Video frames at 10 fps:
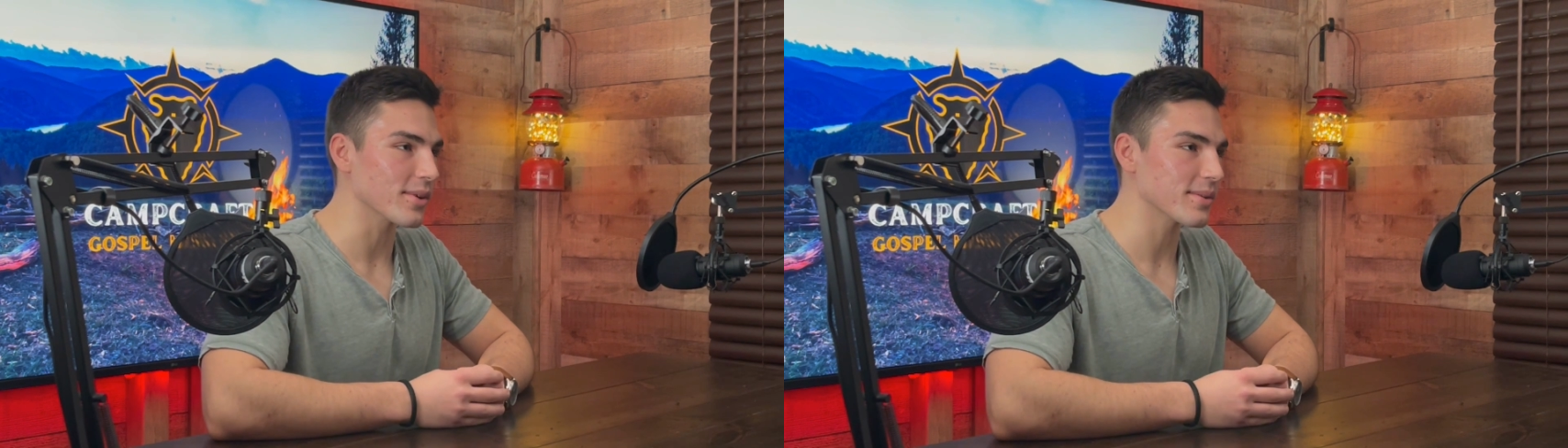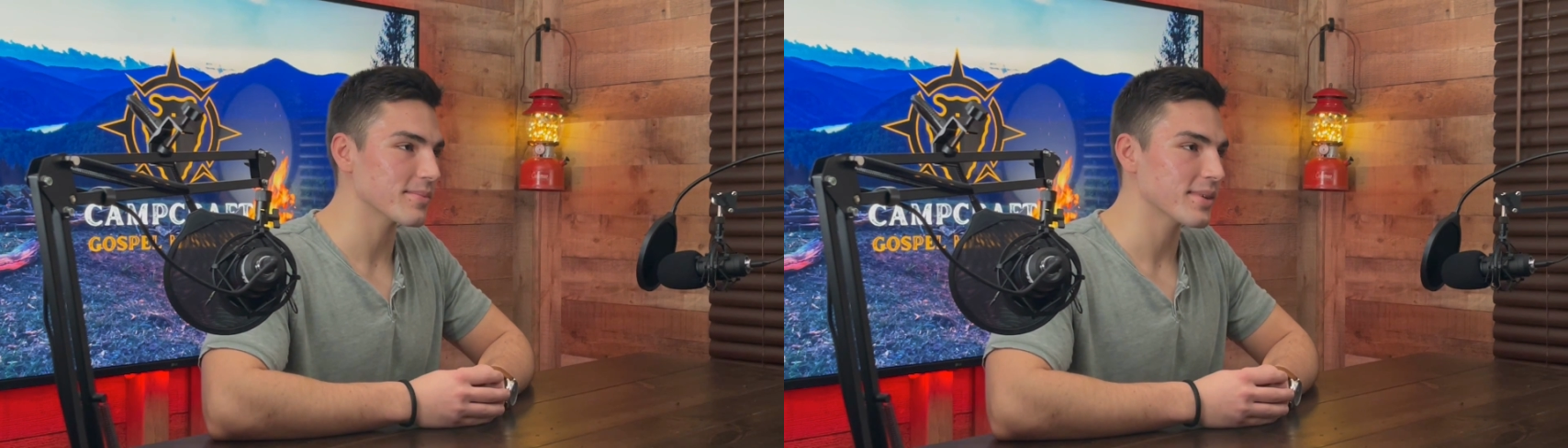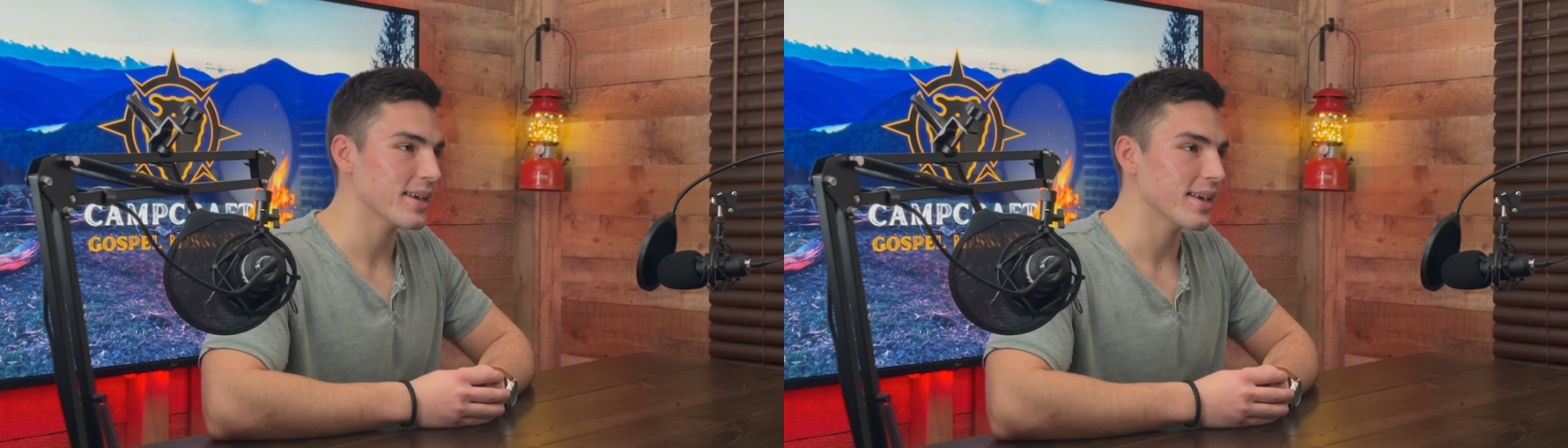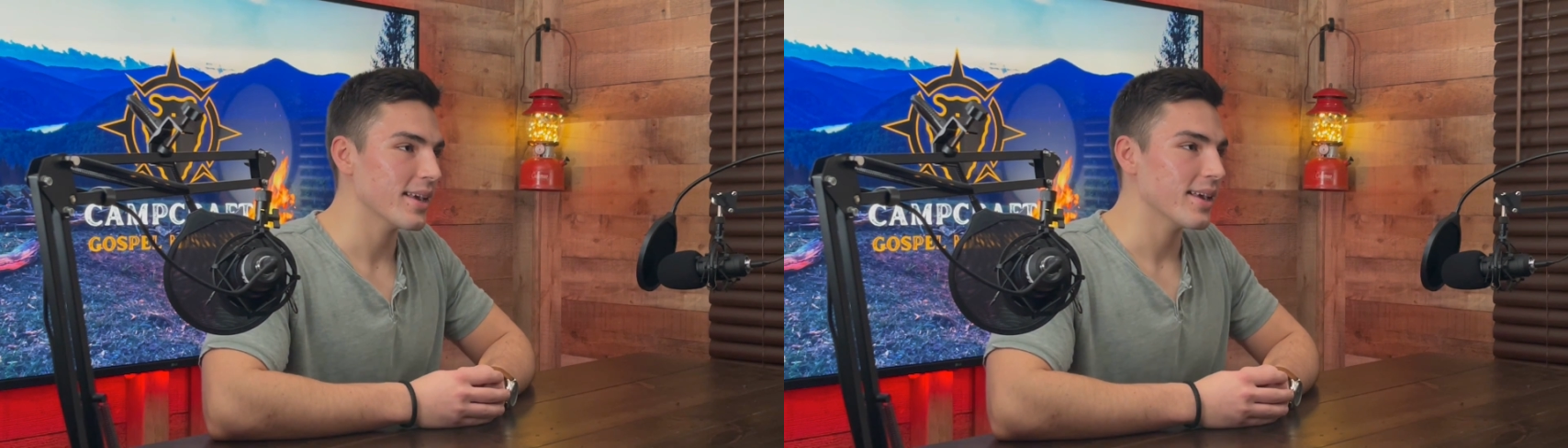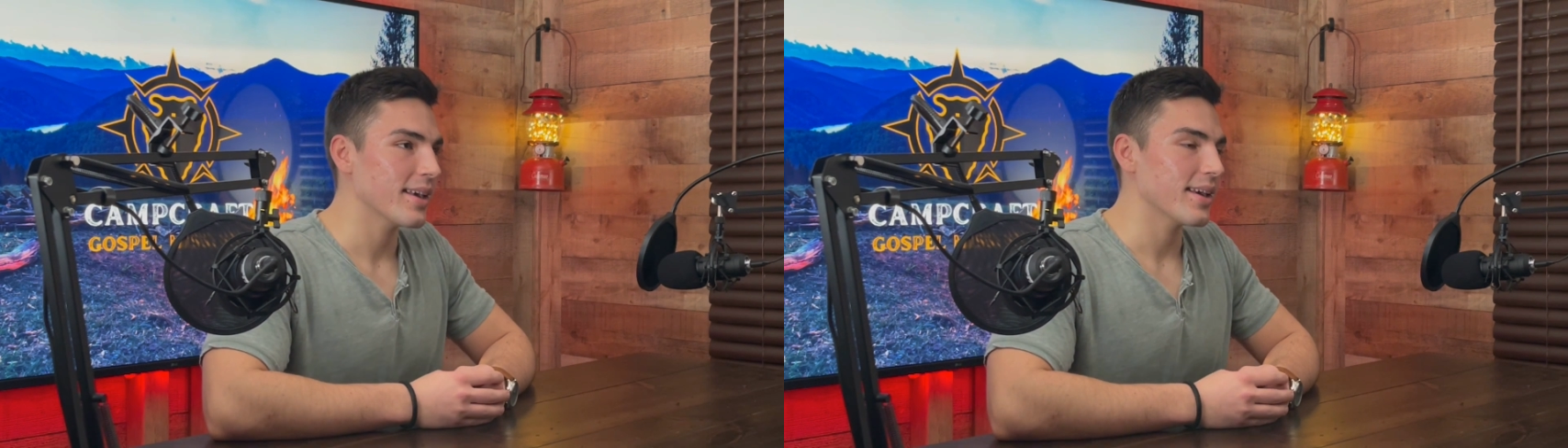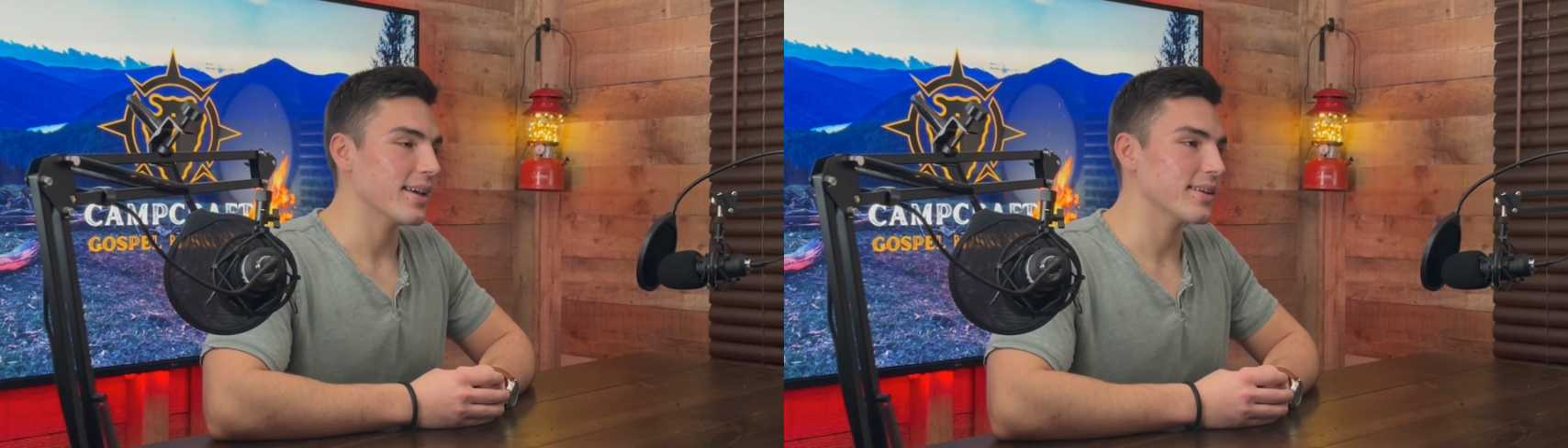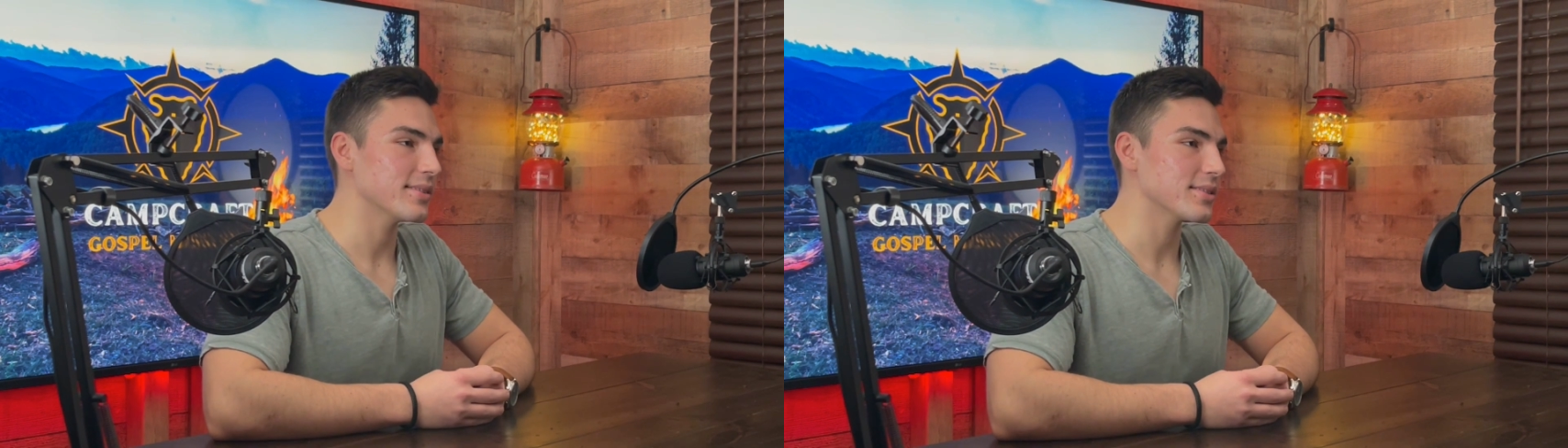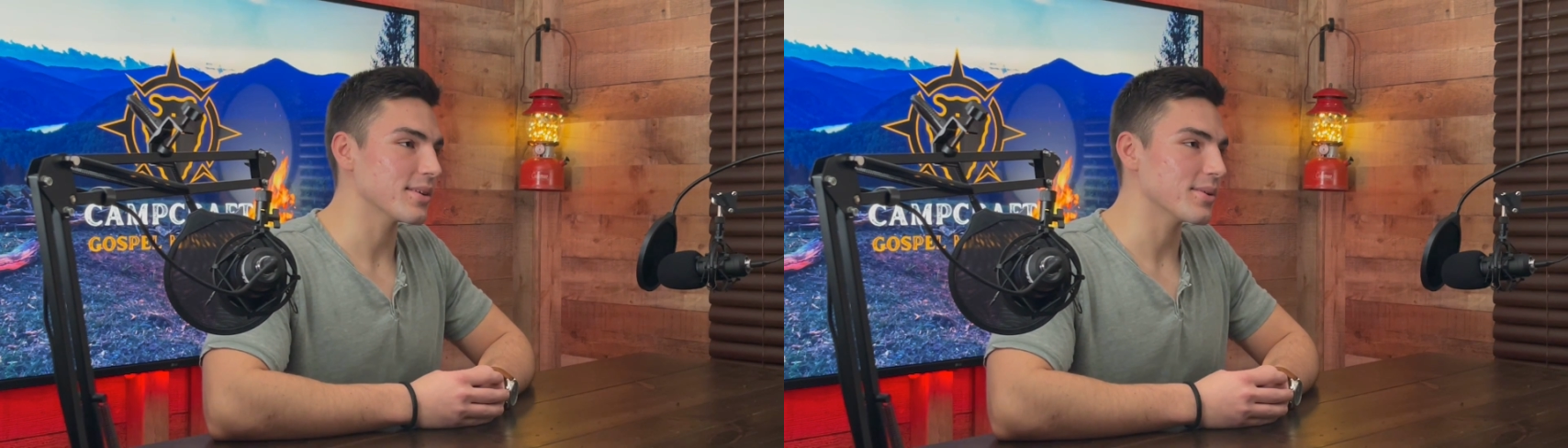it.
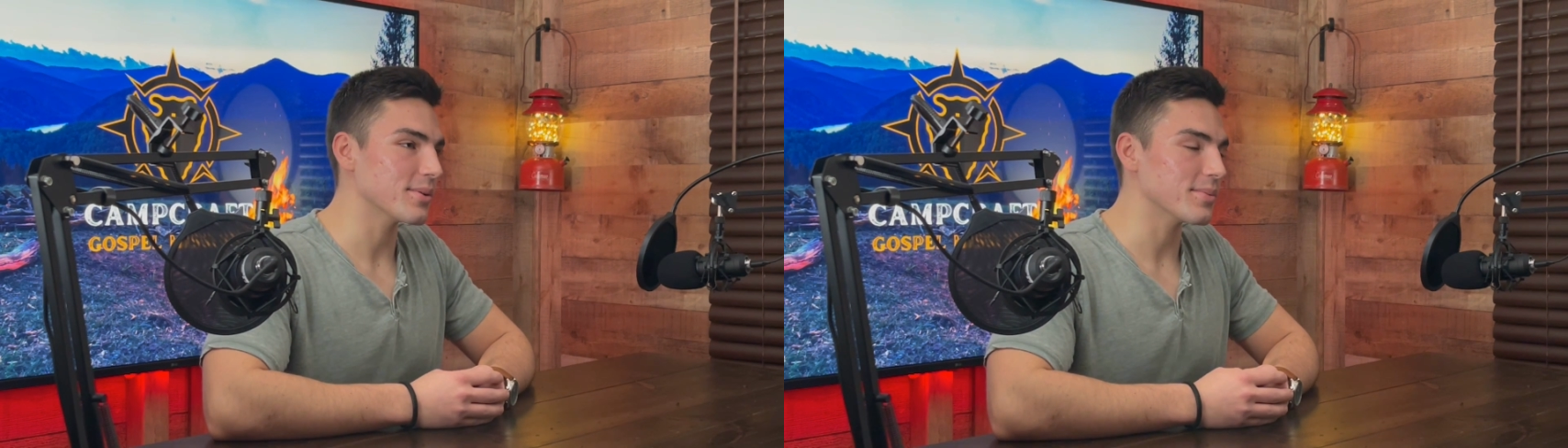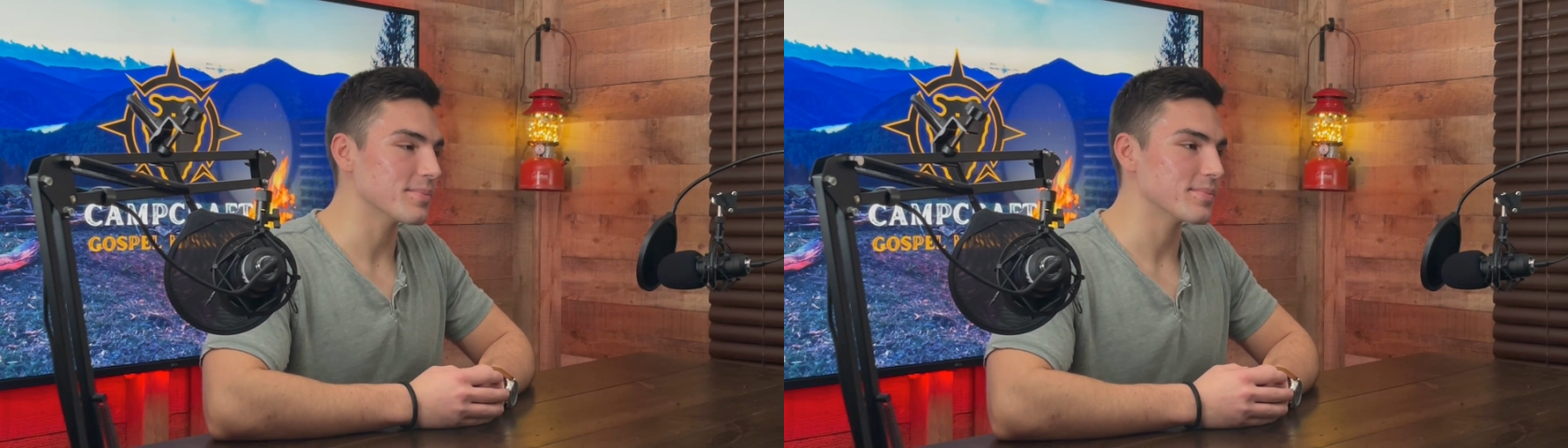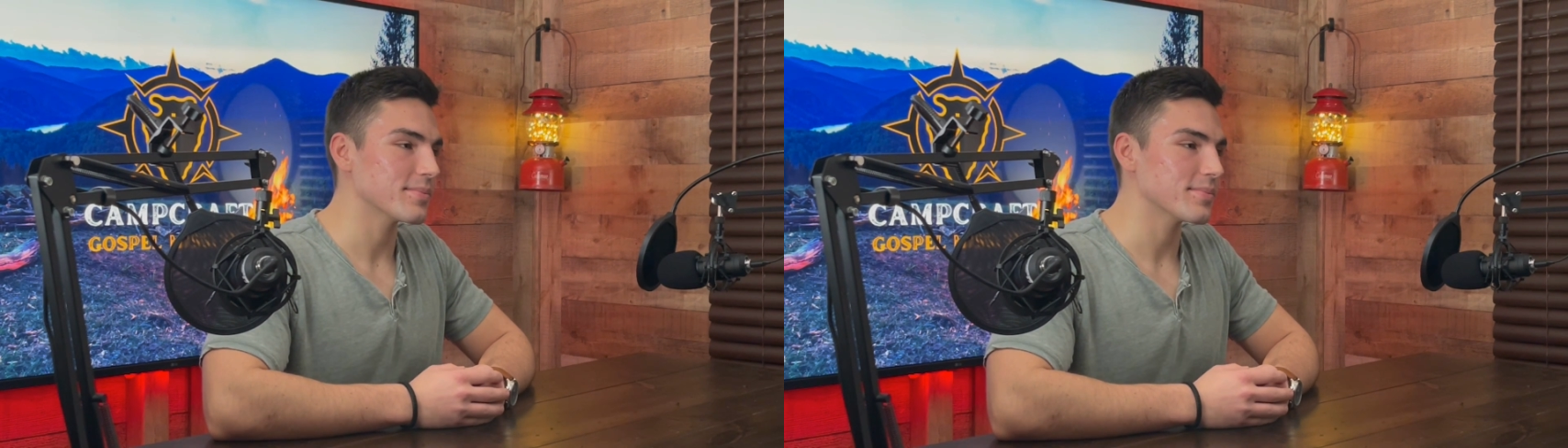And so,